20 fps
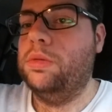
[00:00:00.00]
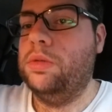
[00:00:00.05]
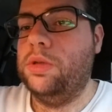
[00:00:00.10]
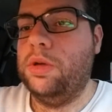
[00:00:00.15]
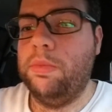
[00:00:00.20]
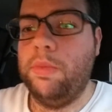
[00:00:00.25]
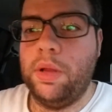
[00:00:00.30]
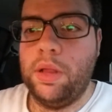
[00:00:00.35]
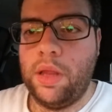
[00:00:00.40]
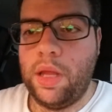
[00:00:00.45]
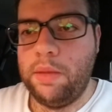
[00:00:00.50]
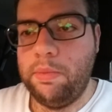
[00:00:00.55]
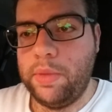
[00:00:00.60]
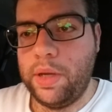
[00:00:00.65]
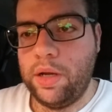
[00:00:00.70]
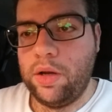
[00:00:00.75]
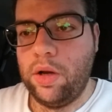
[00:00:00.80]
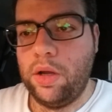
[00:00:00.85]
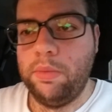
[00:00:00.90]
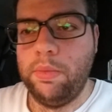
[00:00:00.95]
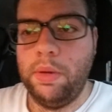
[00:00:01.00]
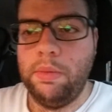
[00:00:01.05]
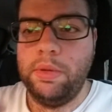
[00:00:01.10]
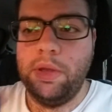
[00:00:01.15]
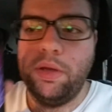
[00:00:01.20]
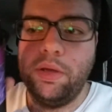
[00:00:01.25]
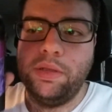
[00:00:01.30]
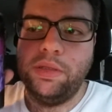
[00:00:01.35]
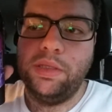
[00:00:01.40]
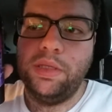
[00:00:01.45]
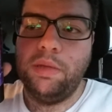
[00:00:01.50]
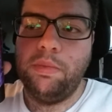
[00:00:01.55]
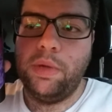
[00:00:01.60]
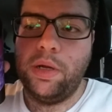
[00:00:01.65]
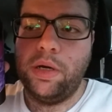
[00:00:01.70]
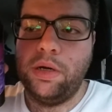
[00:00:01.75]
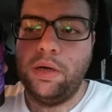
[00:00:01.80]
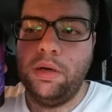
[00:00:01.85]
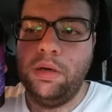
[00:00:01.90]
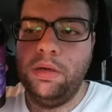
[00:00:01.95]
Turn my light back on, maybe you can see it
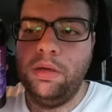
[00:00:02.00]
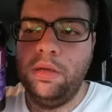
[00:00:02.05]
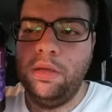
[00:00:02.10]
better.